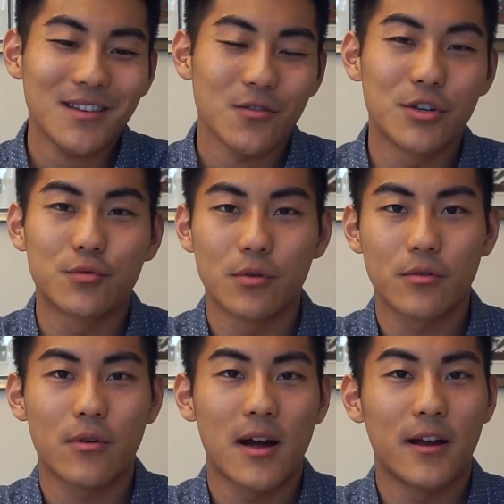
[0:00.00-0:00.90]
Which will
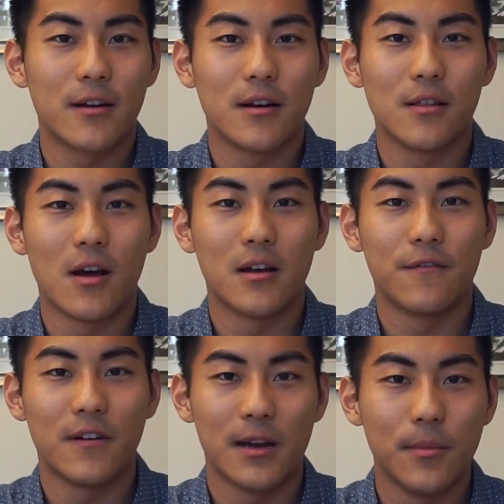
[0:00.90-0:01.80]
require a lot
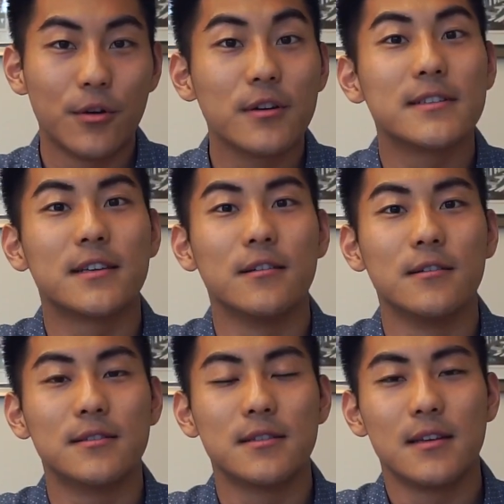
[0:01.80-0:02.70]
of fine motor
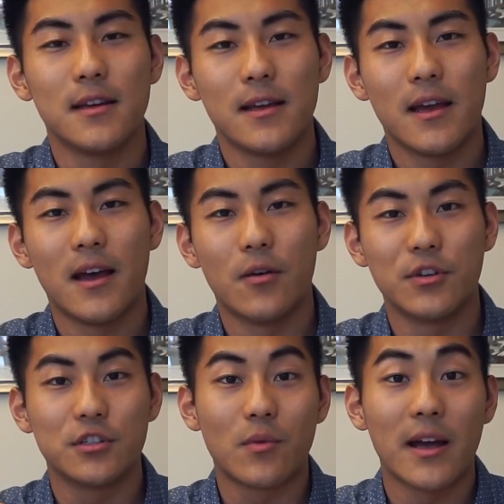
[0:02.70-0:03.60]
skills,
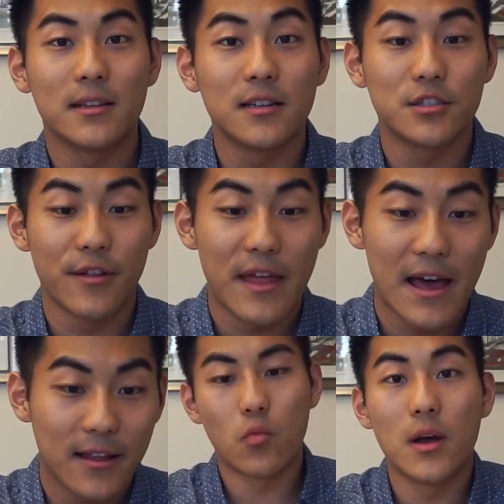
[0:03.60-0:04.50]
which is why I touched on
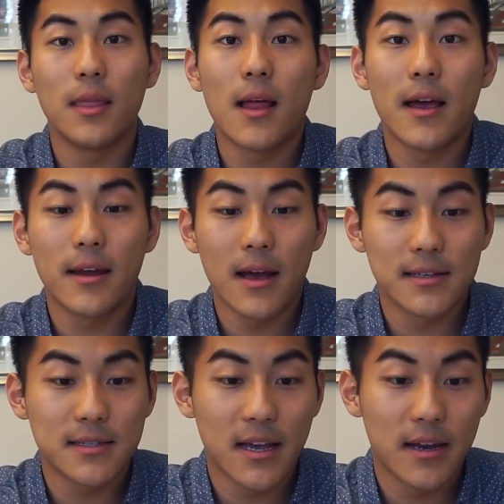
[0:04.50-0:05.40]
that. One line I
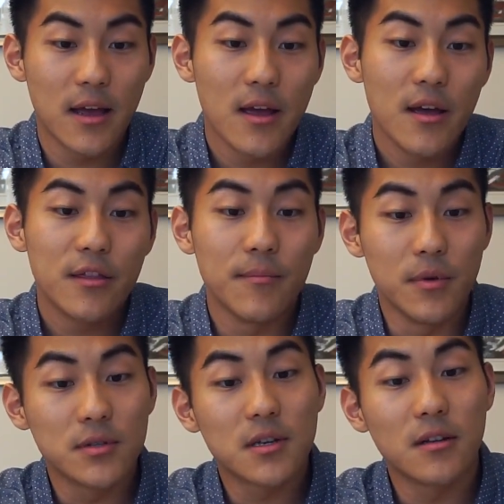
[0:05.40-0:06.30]
said, the
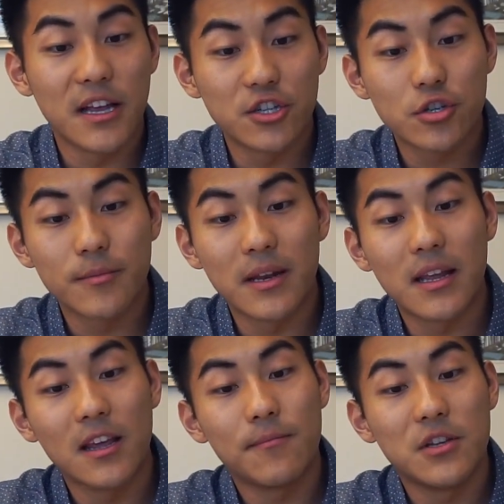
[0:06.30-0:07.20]
musical instrument
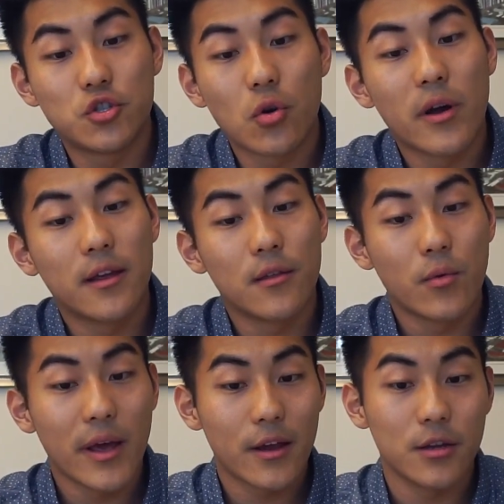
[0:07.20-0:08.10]
gave me joy in the
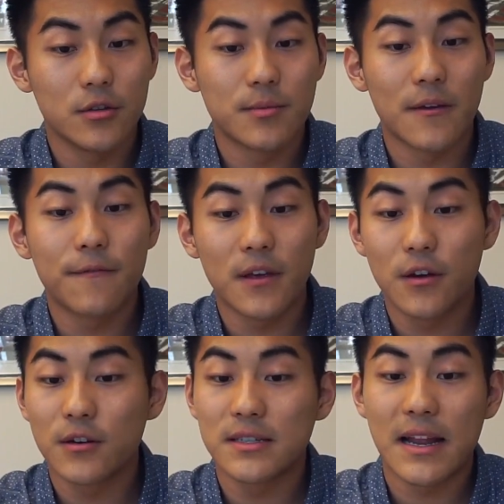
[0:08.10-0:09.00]
way I could use my
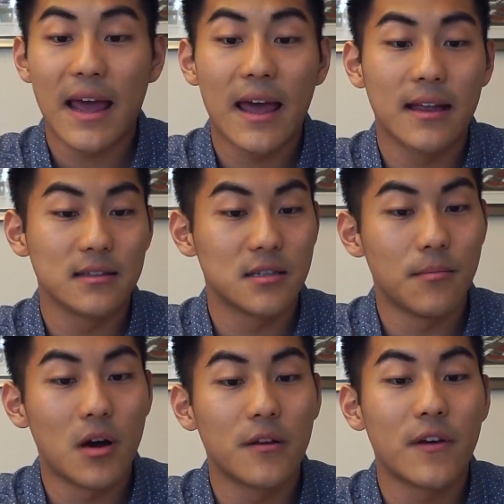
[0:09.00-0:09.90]
fingers and hands to
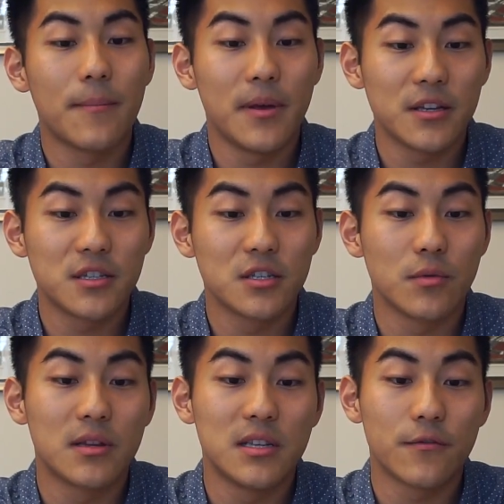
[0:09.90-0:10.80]
modify pitches
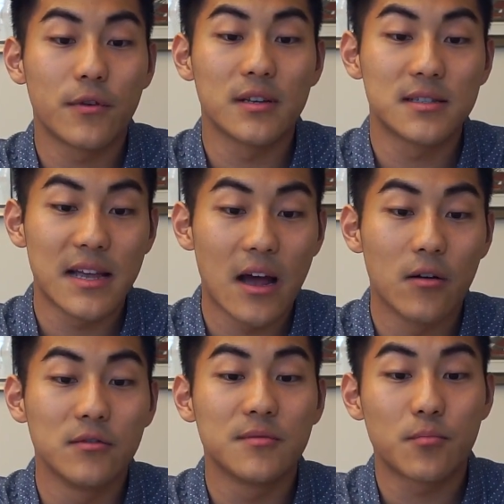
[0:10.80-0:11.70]
with differing
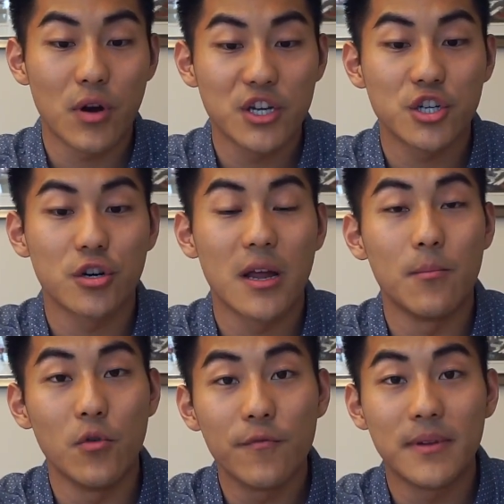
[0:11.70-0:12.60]
sounds, pressure,
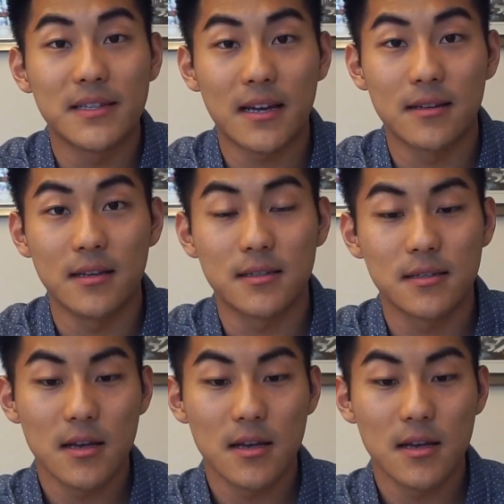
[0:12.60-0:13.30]
and movement techniques.